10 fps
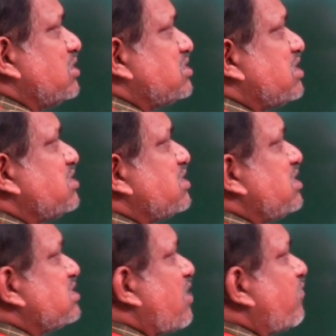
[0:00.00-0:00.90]

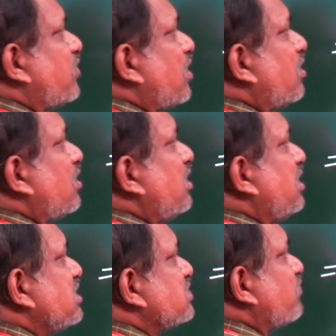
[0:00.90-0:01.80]
centuries after,
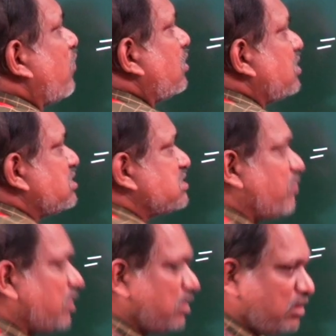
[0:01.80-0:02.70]
it is
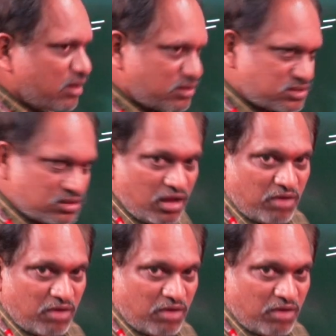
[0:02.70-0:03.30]
47 years.